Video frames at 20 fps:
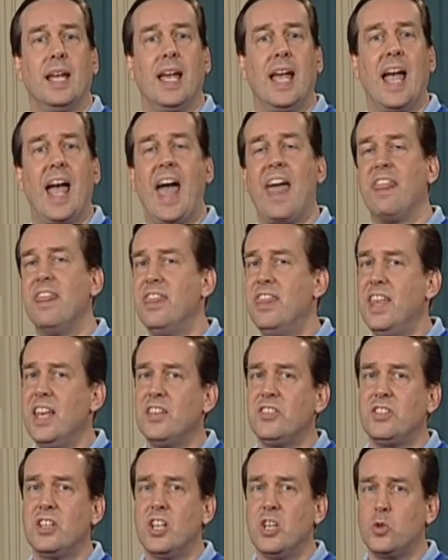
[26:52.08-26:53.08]
And this
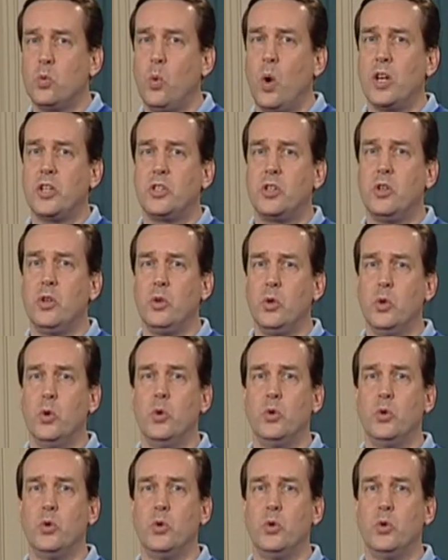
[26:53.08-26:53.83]
is what you use